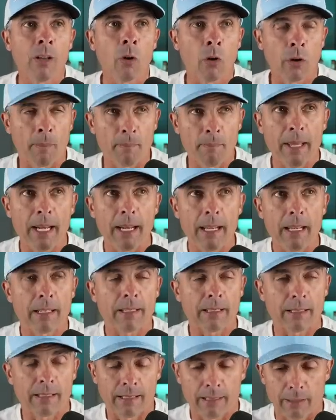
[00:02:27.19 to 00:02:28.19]
or a
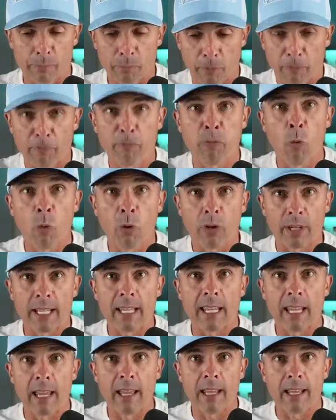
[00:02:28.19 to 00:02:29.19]
minute before
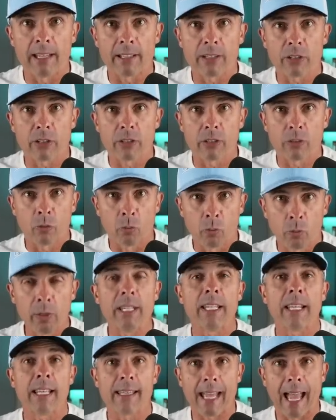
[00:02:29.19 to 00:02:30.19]
he hits,
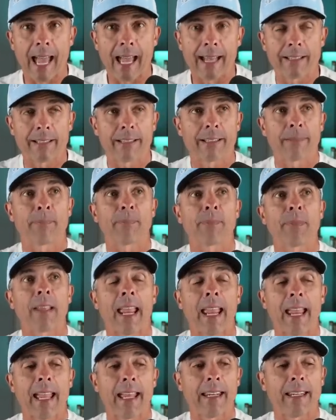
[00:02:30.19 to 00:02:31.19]
we did that.
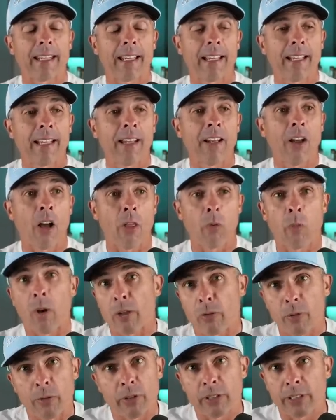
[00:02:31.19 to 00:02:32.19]
And
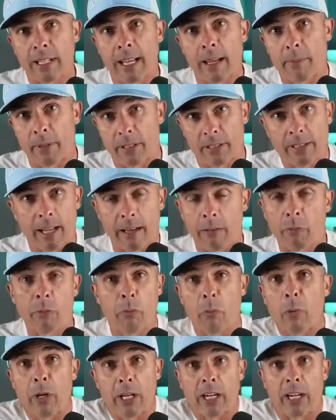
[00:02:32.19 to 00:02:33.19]
otherwise we would have been sent,
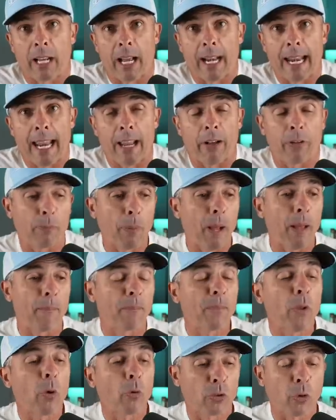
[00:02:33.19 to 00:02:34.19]
we could have got nailed.
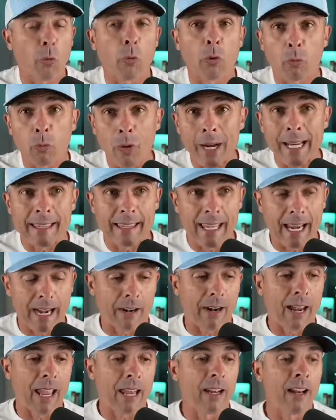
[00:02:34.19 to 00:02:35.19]
But so we're right
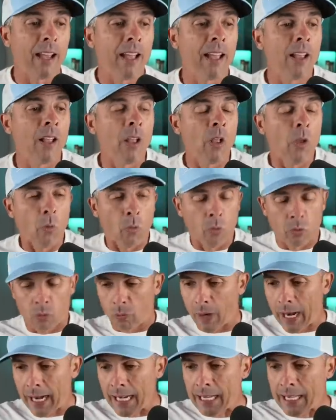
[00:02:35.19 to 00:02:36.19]
there and we're
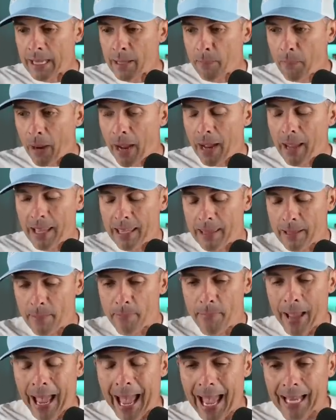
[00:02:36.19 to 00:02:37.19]
right in the
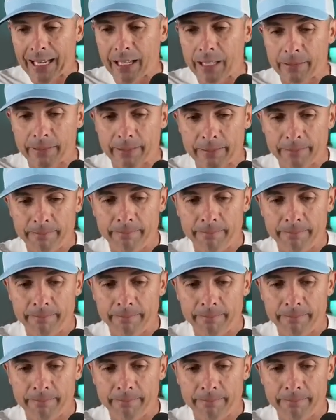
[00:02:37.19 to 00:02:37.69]
back